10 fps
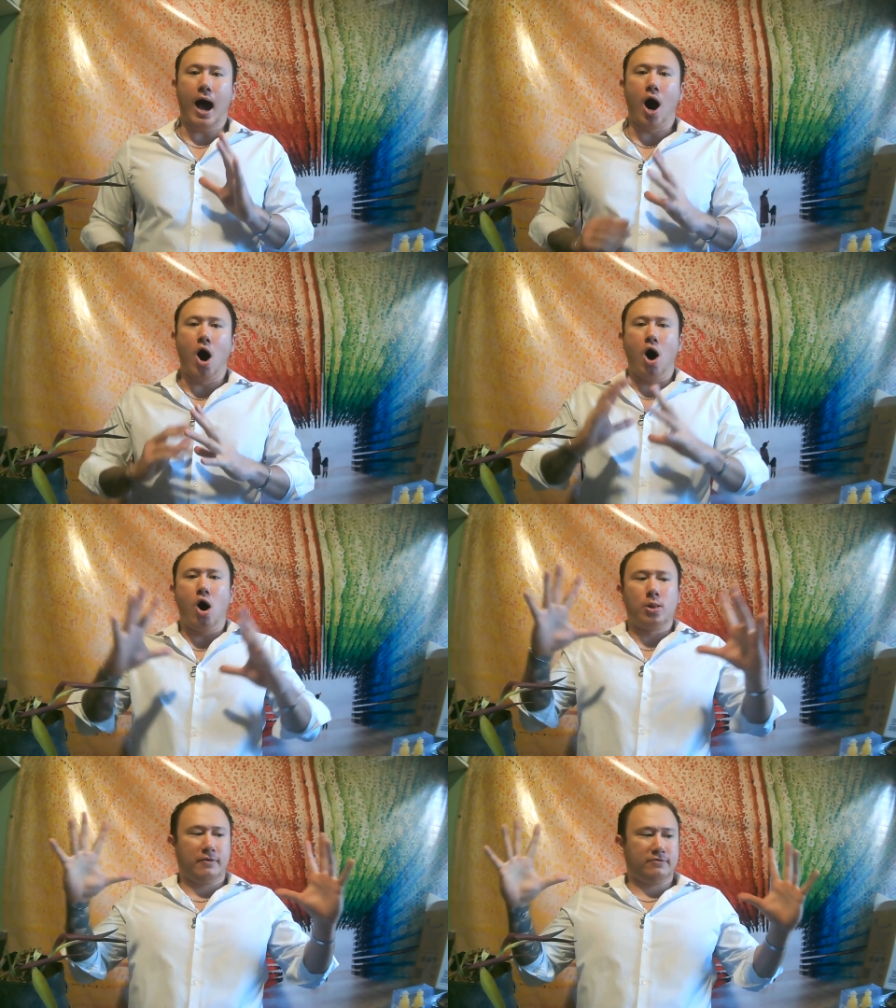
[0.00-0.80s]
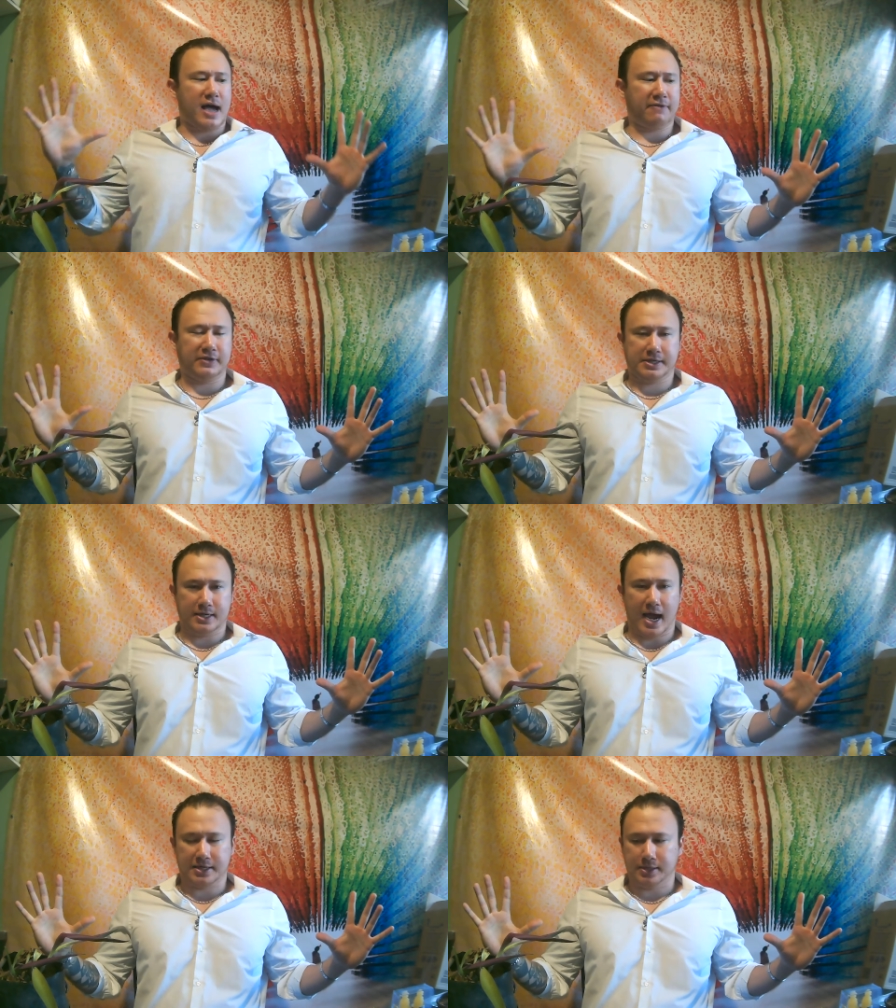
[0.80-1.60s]
All of life is
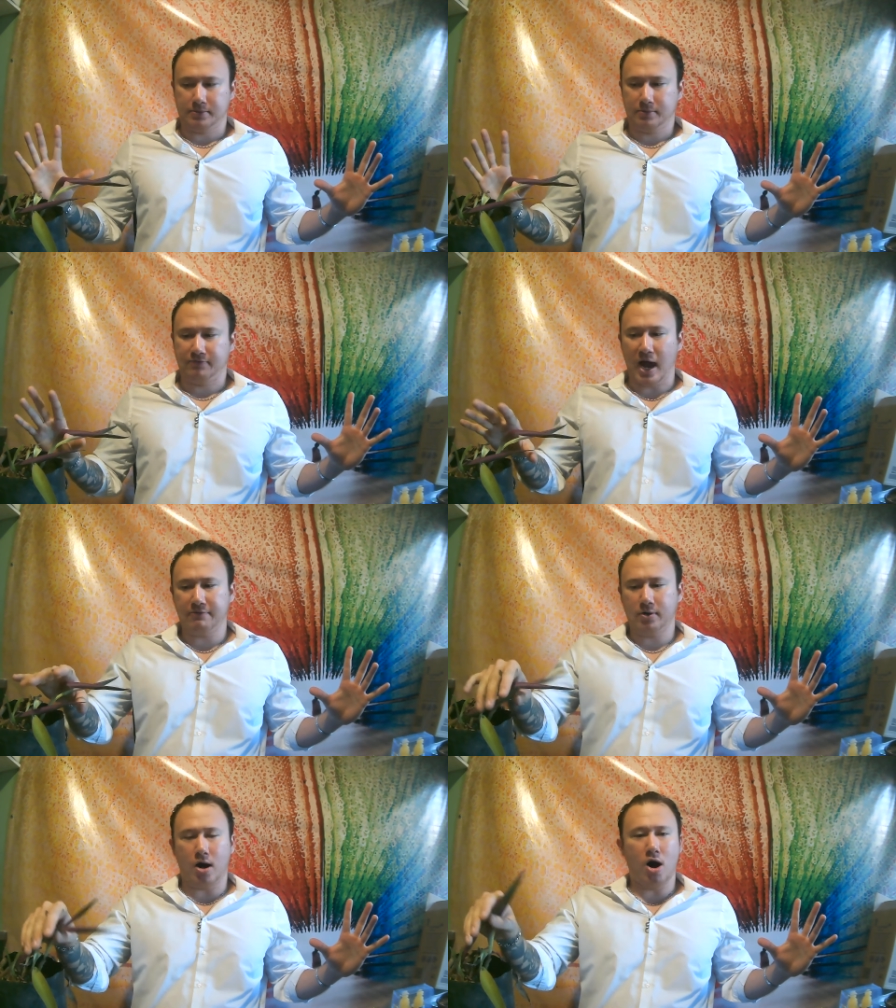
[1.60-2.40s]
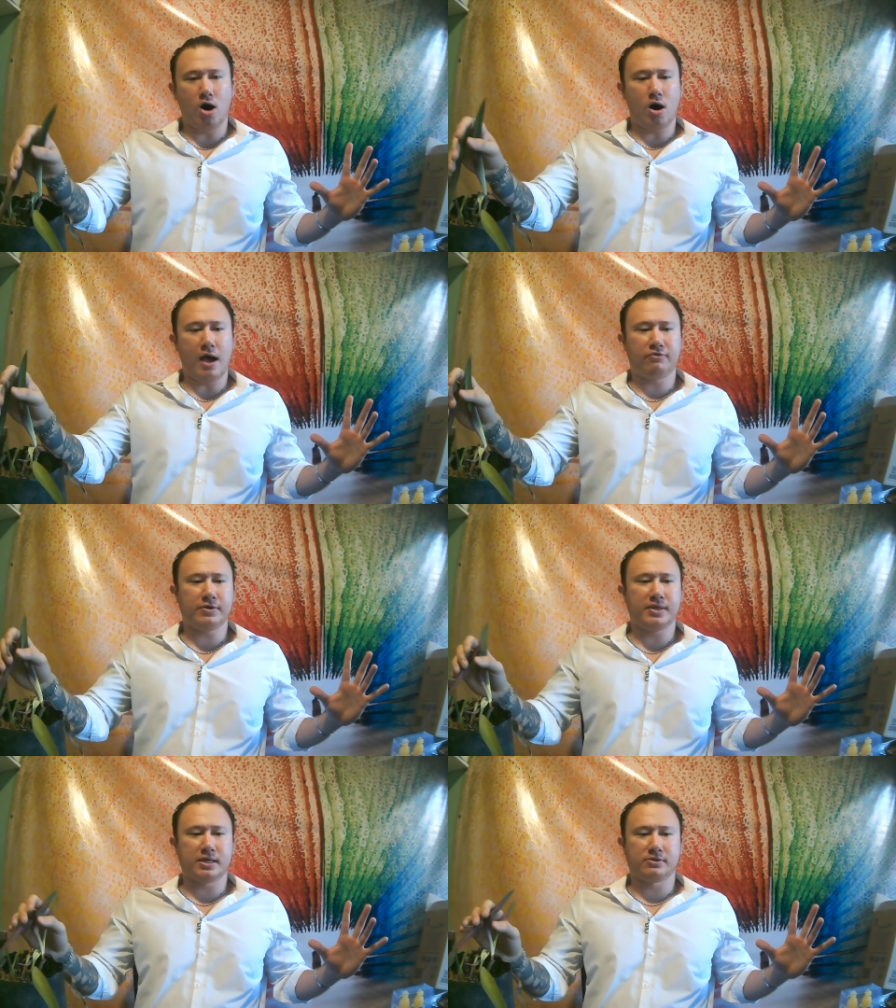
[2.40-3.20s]
connected. All,
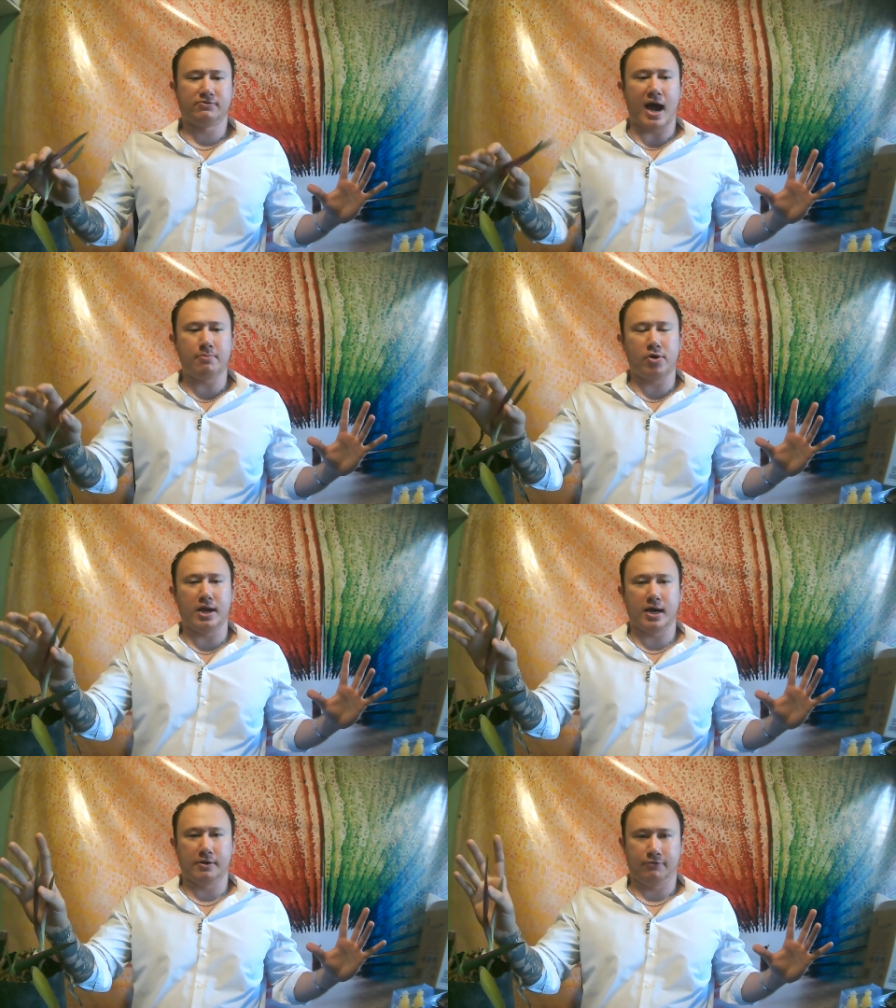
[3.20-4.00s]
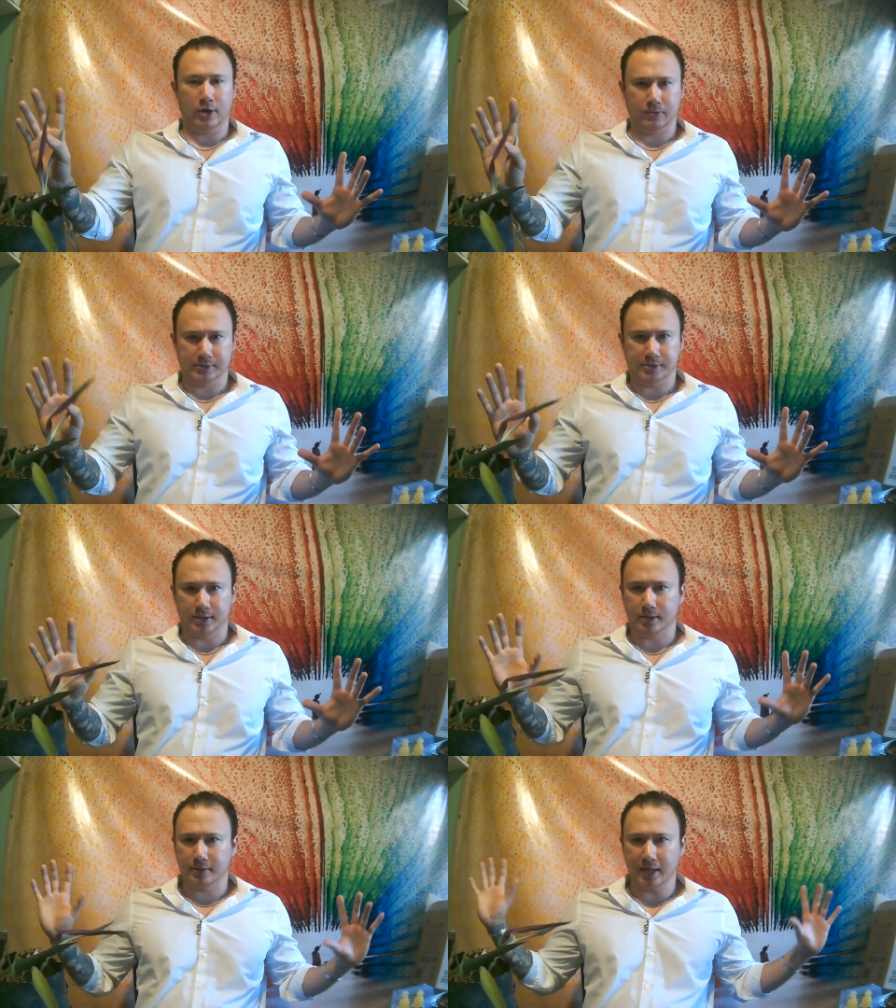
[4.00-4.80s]
everything's vibrating on a frequency.